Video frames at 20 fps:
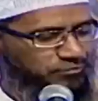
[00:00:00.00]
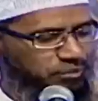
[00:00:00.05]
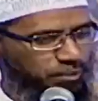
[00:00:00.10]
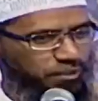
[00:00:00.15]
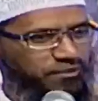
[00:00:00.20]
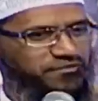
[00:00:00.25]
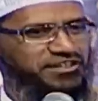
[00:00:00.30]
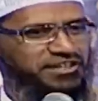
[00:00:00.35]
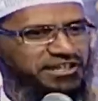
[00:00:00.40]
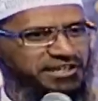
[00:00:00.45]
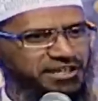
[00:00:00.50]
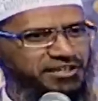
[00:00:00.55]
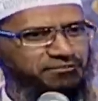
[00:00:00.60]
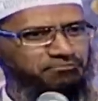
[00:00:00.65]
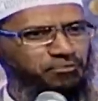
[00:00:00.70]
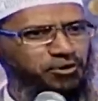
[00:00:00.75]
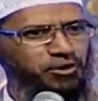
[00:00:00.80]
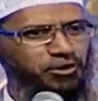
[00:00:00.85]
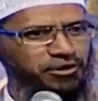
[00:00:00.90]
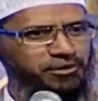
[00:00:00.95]
So Professor Keith
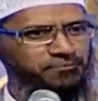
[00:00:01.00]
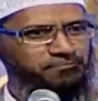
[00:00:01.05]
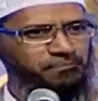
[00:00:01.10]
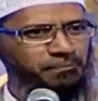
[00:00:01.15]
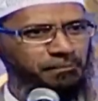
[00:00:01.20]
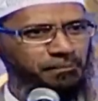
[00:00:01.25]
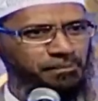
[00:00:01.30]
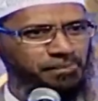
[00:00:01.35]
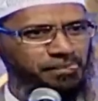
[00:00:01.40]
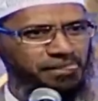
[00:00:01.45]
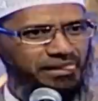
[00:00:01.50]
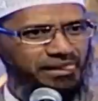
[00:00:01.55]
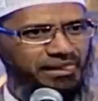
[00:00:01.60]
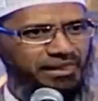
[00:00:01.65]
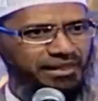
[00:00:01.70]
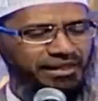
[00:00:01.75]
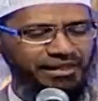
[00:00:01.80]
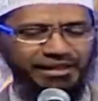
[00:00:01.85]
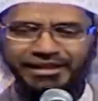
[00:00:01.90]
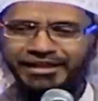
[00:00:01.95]
Moore
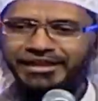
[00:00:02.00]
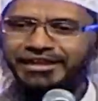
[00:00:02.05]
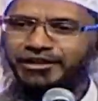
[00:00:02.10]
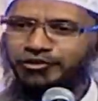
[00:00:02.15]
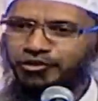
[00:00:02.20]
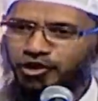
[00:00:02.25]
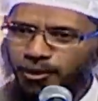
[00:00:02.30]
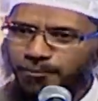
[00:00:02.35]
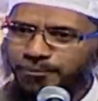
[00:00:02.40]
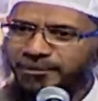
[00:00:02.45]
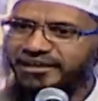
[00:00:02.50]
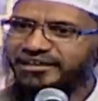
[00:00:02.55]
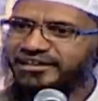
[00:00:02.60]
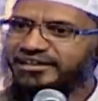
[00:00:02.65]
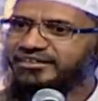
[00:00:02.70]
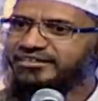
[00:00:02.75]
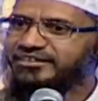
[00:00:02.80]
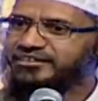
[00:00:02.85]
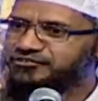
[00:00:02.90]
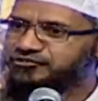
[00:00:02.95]
he
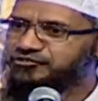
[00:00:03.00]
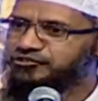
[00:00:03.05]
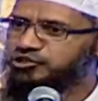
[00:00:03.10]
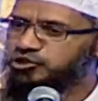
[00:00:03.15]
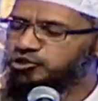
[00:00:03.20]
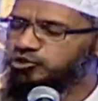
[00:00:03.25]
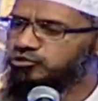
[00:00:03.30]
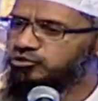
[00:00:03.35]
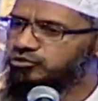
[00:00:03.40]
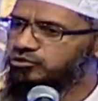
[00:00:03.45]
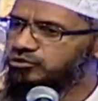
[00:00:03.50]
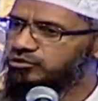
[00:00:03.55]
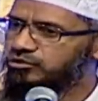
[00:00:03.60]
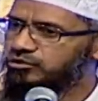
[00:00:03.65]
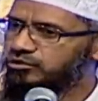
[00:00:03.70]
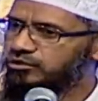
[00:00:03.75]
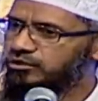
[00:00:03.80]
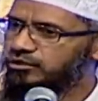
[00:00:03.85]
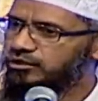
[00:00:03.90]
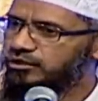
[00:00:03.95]
incorporated this new
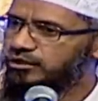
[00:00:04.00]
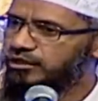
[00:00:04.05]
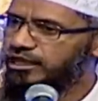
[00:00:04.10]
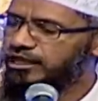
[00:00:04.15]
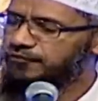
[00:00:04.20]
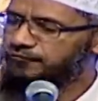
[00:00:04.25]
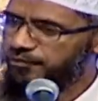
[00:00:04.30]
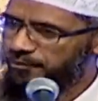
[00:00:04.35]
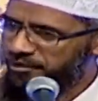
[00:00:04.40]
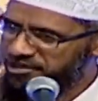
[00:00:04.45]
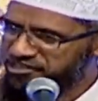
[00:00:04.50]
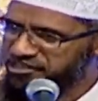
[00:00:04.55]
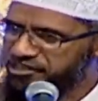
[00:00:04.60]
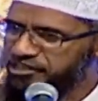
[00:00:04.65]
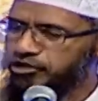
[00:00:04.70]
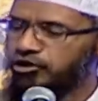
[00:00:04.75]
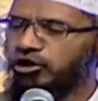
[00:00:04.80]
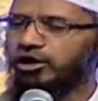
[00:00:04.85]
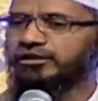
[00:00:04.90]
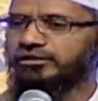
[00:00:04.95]
information he
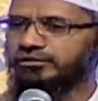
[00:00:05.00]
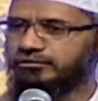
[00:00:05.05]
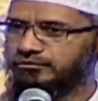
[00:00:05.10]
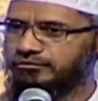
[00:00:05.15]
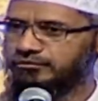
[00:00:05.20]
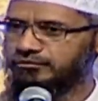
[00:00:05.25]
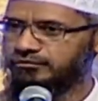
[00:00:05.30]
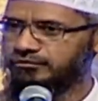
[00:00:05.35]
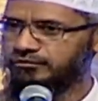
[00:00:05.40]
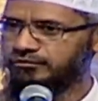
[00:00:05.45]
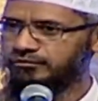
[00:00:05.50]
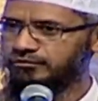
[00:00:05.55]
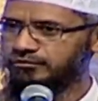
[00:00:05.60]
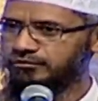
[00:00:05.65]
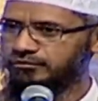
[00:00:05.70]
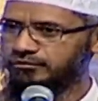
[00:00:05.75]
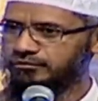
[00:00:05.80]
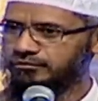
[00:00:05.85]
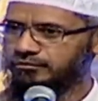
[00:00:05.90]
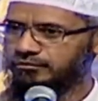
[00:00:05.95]
got
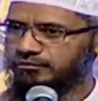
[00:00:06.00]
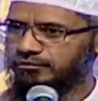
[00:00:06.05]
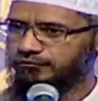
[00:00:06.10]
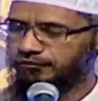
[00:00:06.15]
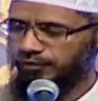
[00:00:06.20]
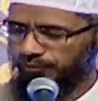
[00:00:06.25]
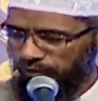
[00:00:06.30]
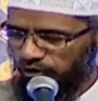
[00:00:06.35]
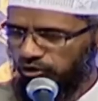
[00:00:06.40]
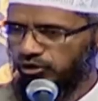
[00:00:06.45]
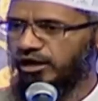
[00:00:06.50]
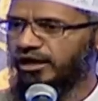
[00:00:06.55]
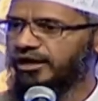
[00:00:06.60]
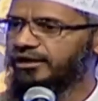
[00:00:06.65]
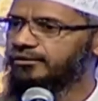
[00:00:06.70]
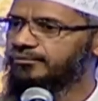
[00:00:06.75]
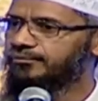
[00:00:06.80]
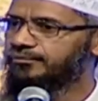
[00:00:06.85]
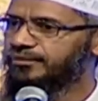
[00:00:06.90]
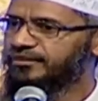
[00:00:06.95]
from the
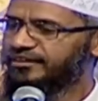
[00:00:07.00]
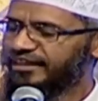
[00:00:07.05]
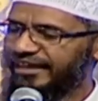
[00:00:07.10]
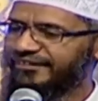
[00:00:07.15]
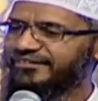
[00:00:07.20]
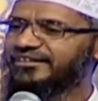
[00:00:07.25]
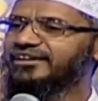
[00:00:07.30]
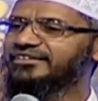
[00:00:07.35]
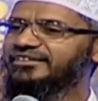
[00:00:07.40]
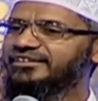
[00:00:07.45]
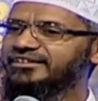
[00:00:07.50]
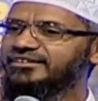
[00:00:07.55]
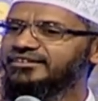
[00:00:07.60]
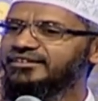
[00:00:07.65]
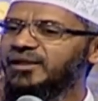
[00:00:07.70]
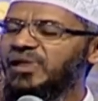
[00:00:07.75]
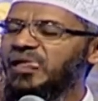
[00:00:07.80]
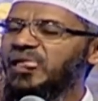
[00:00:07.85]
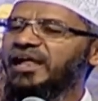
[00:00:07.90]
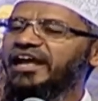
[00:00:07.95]
Quran and the
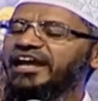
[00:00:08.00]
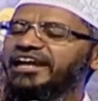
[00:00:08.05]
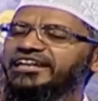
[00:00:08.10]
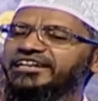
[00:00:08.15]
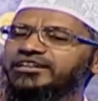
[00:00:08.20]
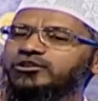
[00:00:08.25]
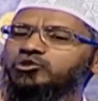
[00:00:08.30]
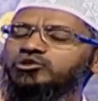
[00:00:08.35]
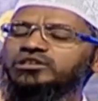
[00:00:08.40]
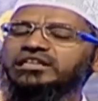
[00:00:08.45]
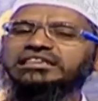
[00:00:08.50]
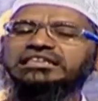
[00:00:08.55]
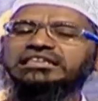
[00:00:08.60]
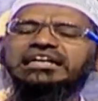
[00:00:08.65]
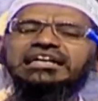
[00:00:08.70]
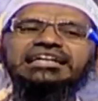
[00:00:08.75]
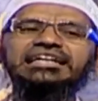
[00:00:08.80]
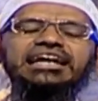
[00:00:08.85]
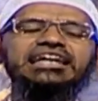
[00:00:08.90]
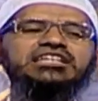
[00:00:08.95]
Hadith into the
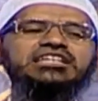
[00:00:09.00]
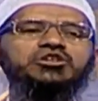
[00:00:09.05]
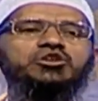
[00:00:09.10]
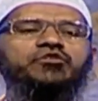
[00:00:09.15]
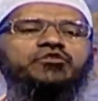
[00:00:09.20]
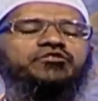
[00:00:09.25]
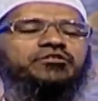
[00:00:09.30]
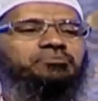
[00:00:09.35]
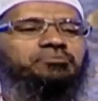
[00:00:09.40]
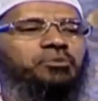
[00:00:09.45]
third edition of his